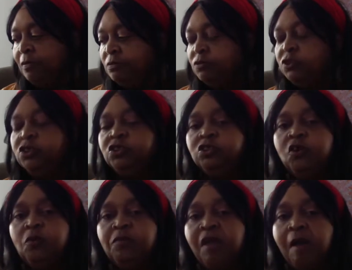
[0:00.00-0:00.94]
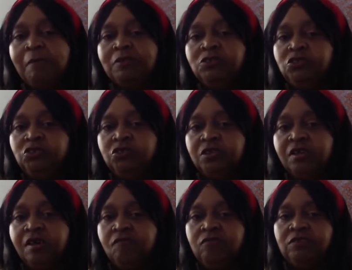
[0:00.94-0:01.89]
she showed me how much sugar
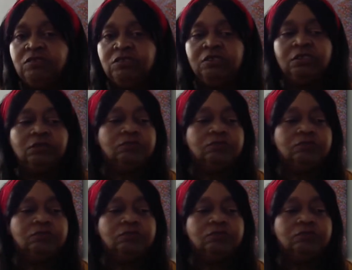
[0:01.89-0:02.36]
there was in it.